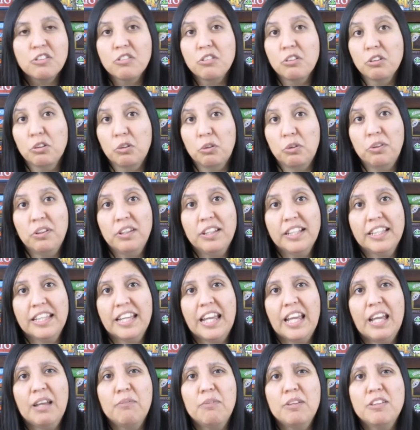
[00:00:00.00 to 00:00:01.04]
learn the
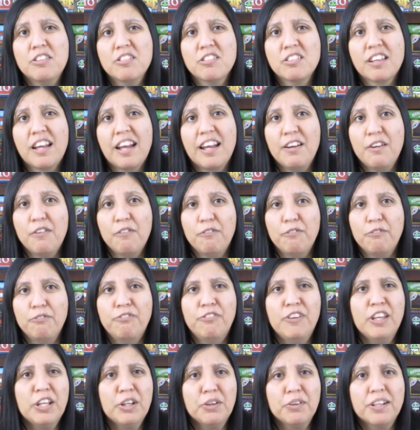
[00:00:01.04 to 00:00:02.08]
game and just kind of
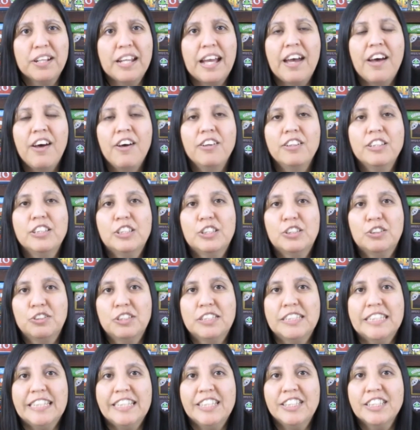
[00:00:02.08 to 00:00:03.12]
figure it out
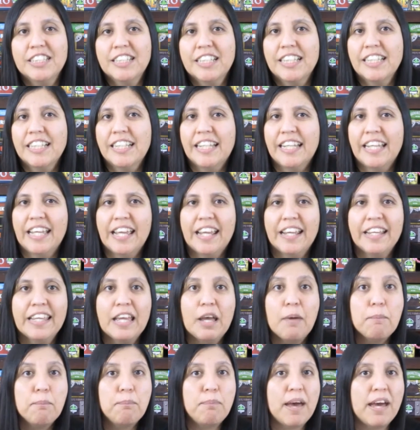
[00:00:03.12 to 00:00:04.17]
strategically and
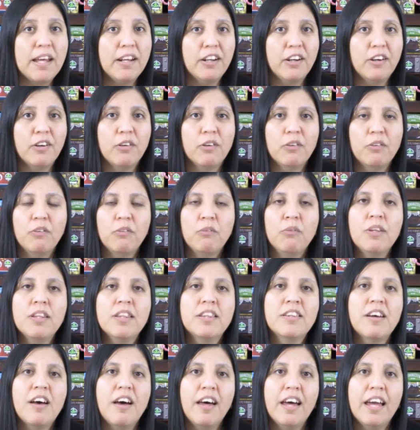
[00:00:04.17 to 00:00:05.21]
get better
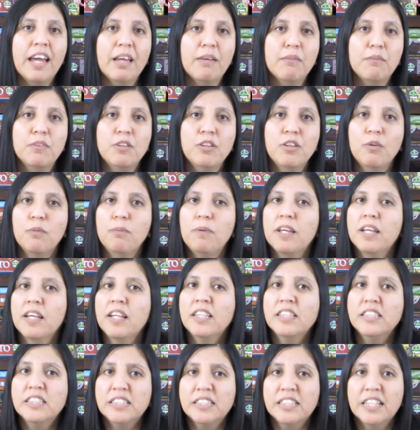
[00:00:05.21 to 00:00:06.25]
with time too,
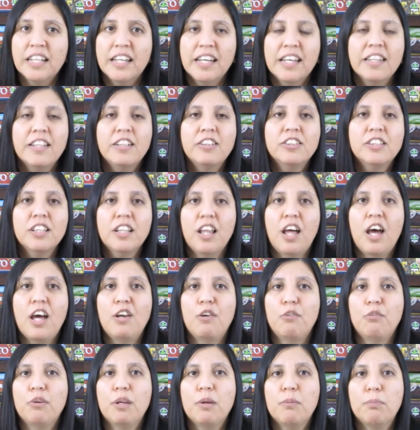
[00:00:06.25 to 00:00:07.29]
because there's a
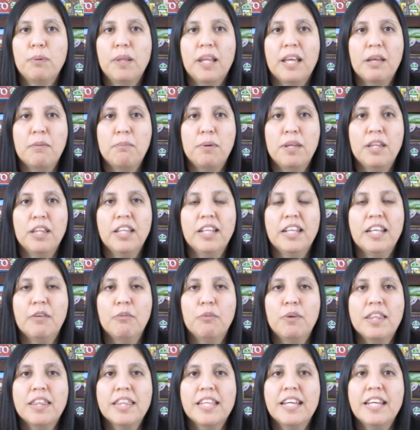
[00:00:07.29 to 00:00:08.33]
lot of replayability
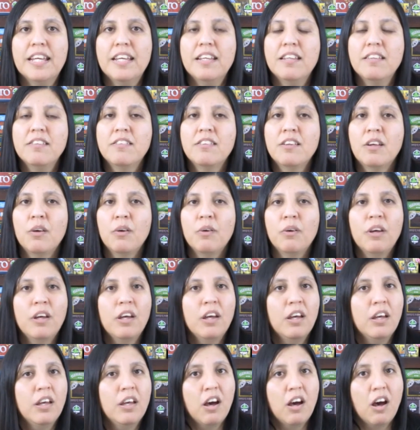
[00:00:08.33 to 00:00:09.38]
with it. So
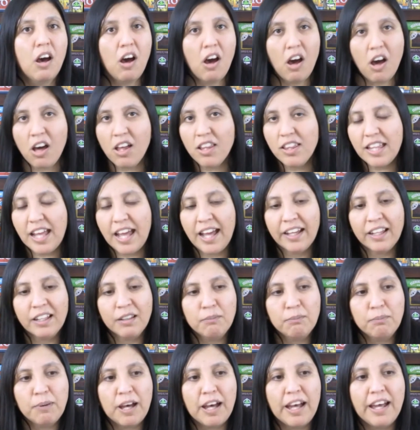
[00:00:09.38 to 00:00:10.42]
all that
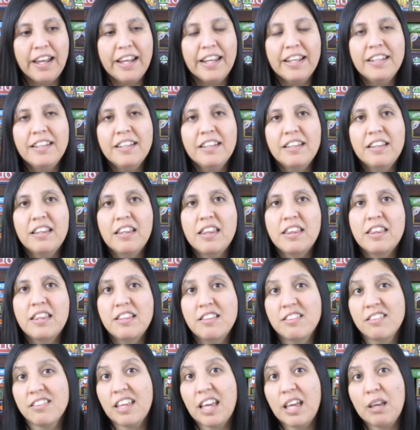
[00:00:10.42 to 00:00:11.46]
combined,
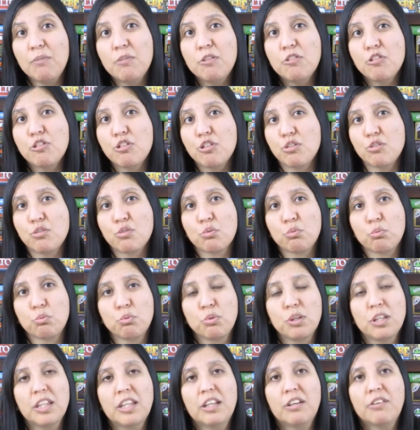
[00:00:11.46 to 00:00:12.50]
this game is just
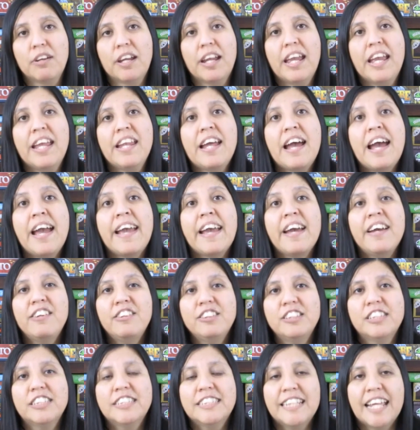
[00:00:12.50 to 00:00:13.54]
really great, and I
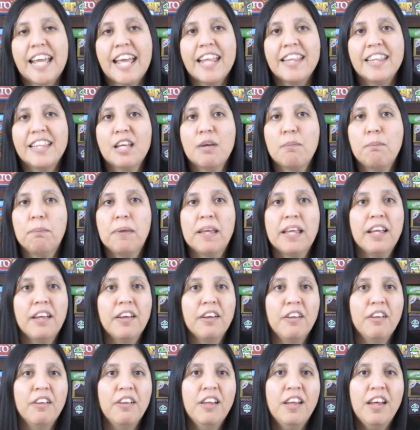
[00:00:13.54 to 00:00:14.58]
understand the
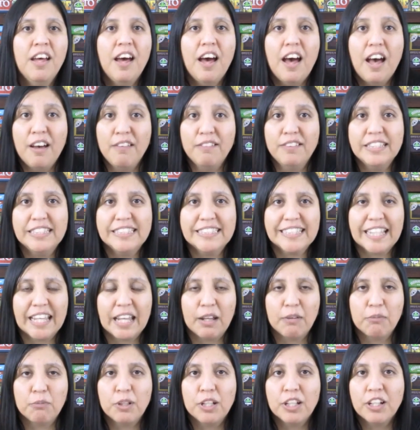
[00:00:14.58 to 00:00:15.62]
appeal of this
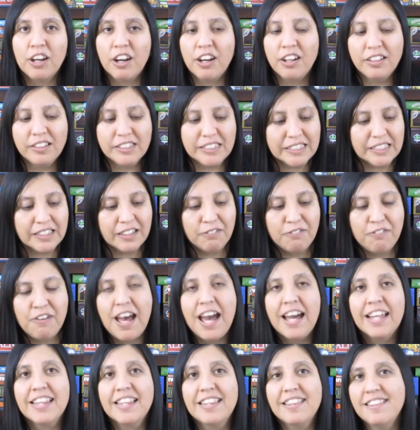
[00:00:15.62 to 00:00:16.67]
game, regardless of the
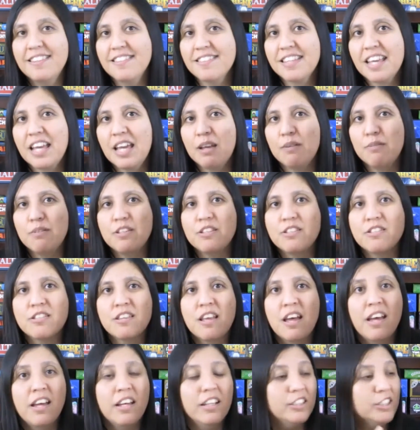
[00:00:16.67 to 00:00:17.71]
fact that this game
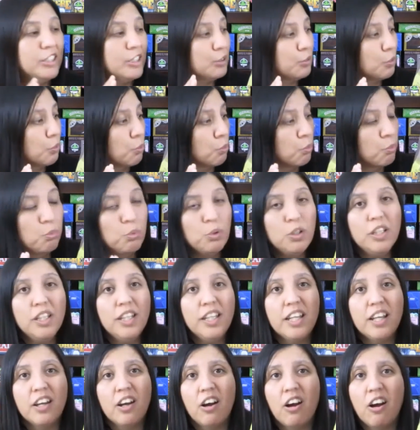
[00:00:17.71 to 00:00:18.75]
is just
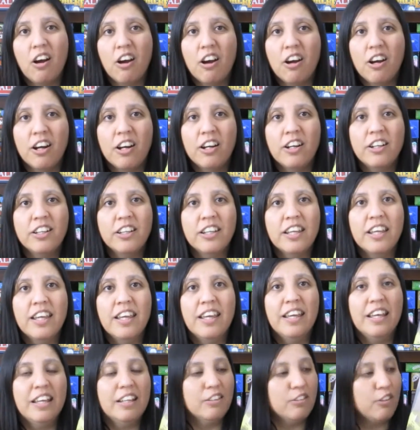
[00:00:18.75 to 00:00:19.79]
really hard
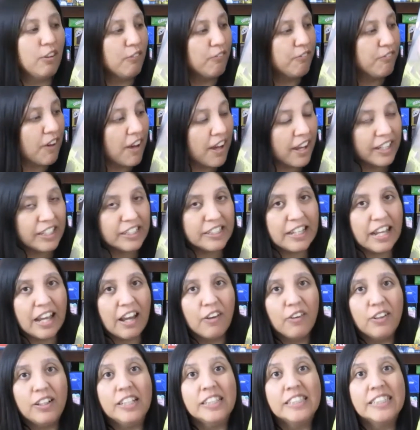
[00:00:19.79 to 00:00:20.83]
to find
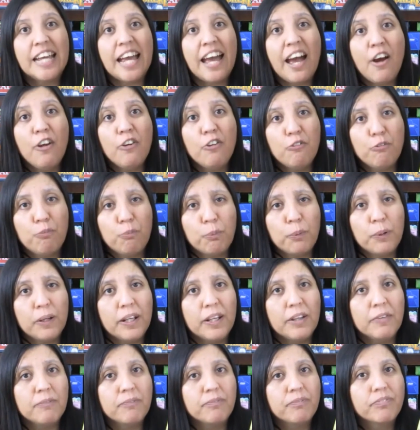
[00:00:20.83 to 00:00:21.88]
now and it's out of
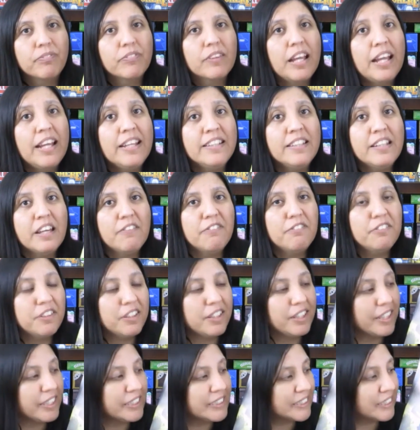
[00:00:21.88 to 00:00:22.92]
print. I
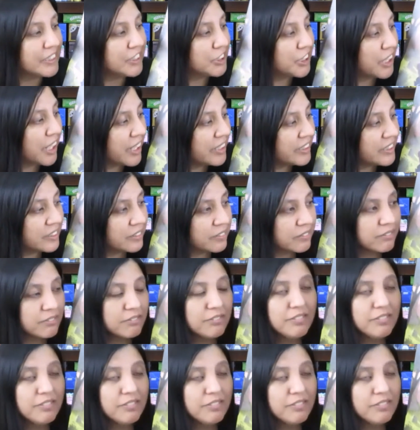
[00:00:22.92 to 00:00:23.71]
definitely suggest,